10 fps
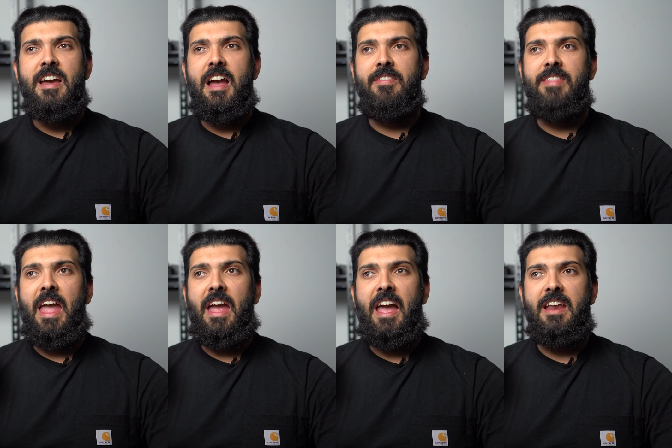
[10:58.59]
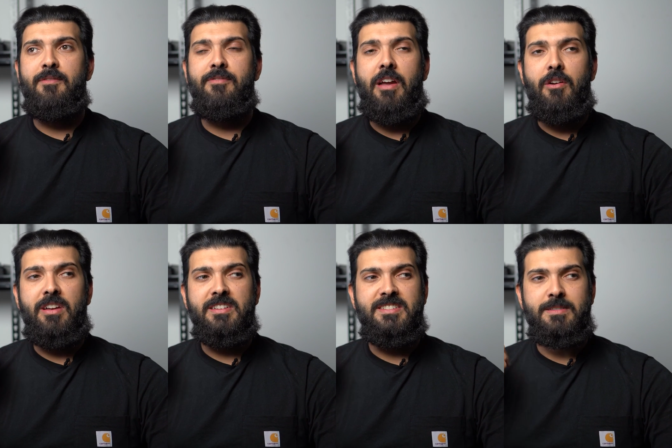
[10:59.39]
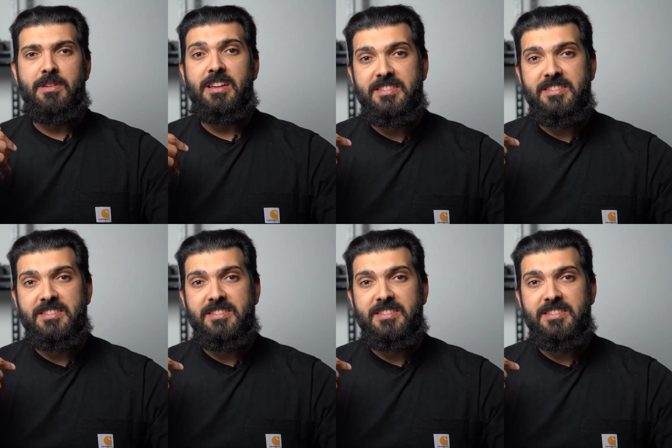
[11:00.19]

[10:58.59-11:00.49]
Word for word: and they had very similar